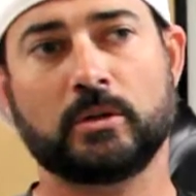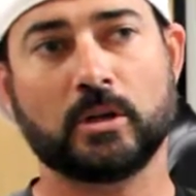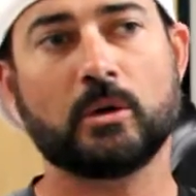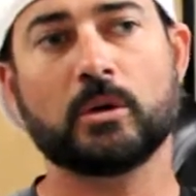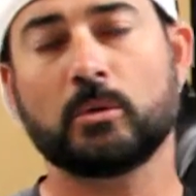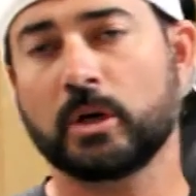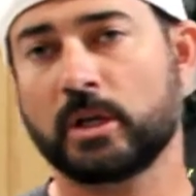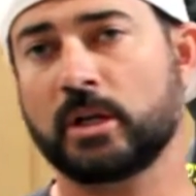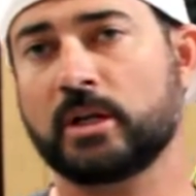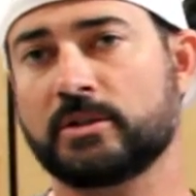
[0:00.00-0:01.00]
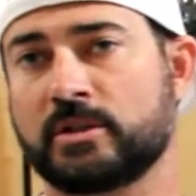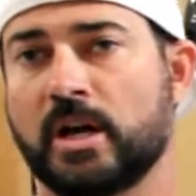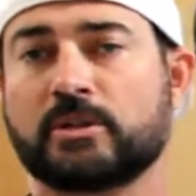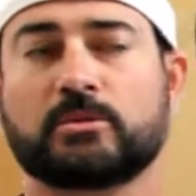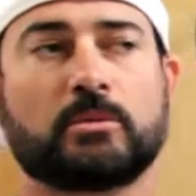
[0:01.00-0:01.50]
No, we're working on
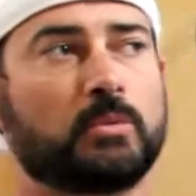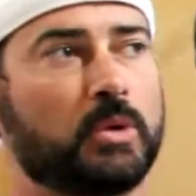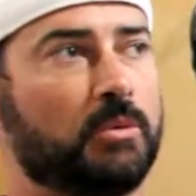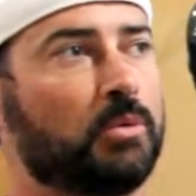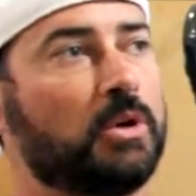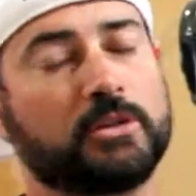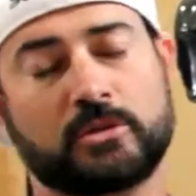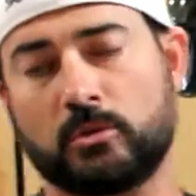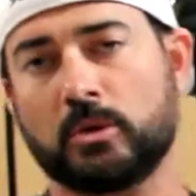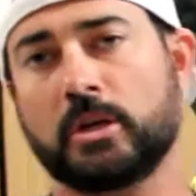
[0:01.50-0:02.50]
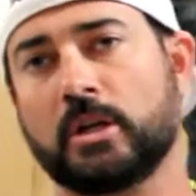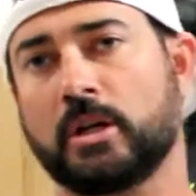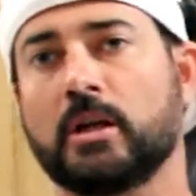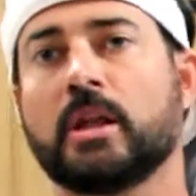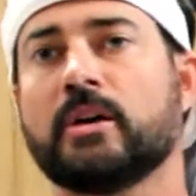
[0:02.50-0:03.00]
socks, and we're also working
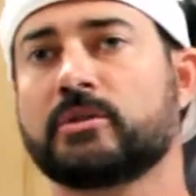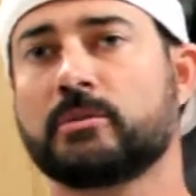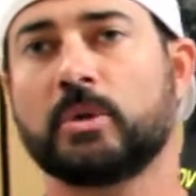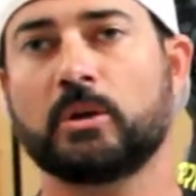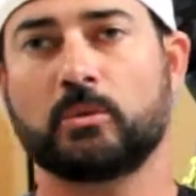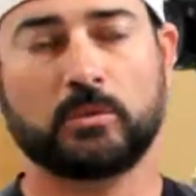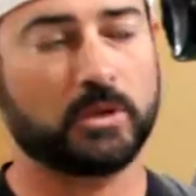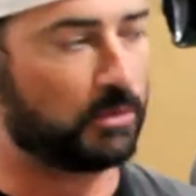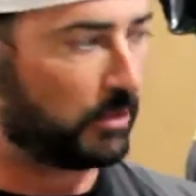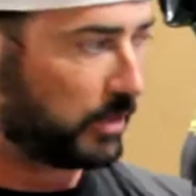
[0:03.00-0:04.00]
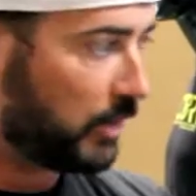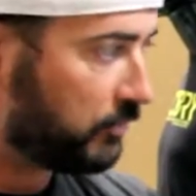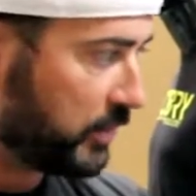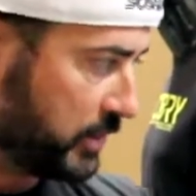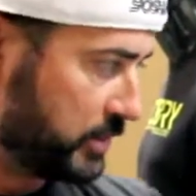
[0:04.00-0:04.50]
on gloves. But our
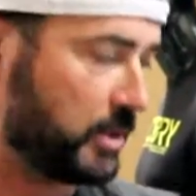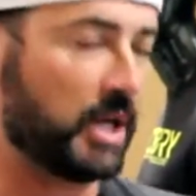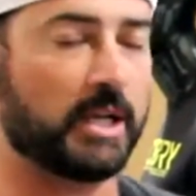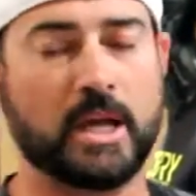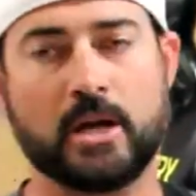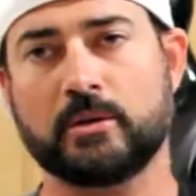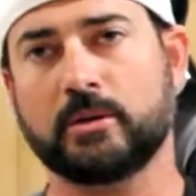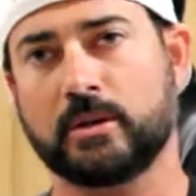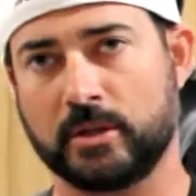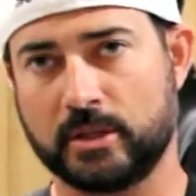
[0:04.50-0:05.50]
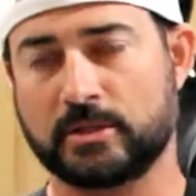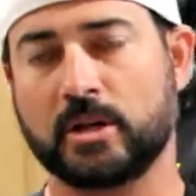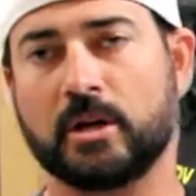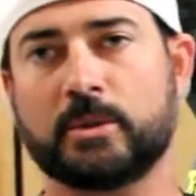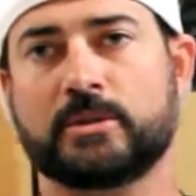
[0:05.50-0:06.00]
focus right now are these
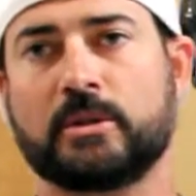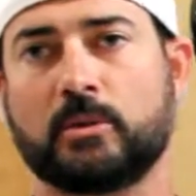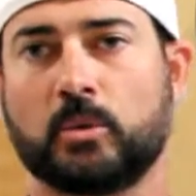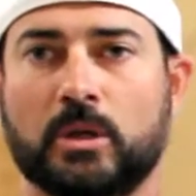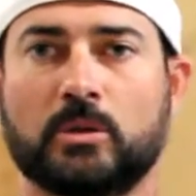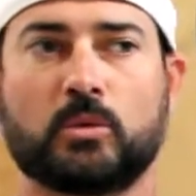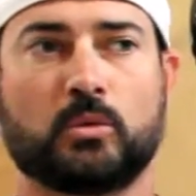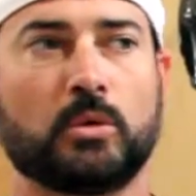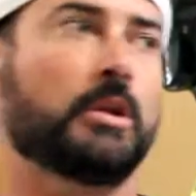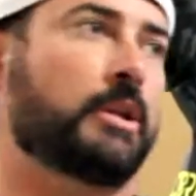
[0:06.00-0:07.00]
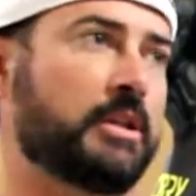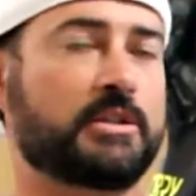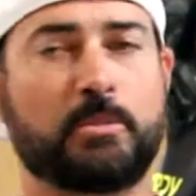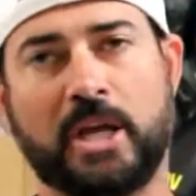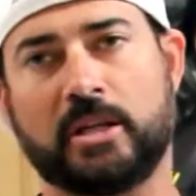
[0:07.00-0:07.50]
garments, and we'll
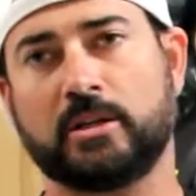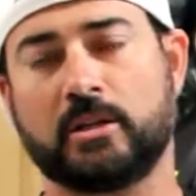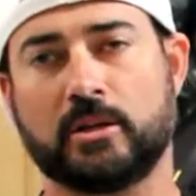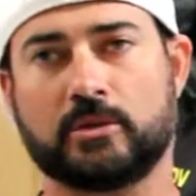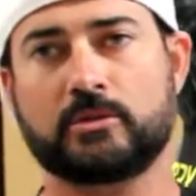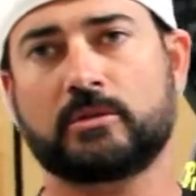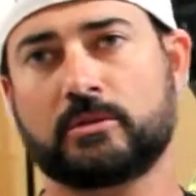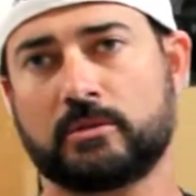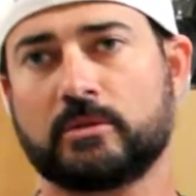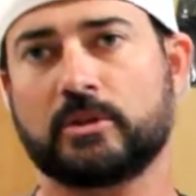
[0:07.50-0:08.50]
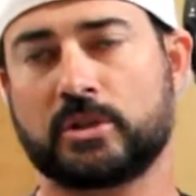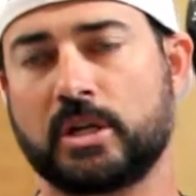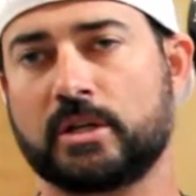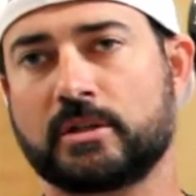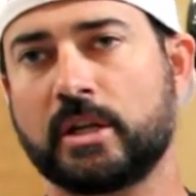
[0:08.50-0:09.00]
expand into those
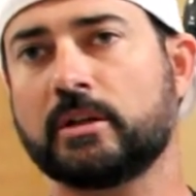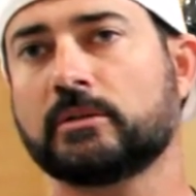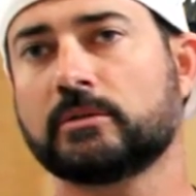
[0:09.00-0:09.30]
areas later.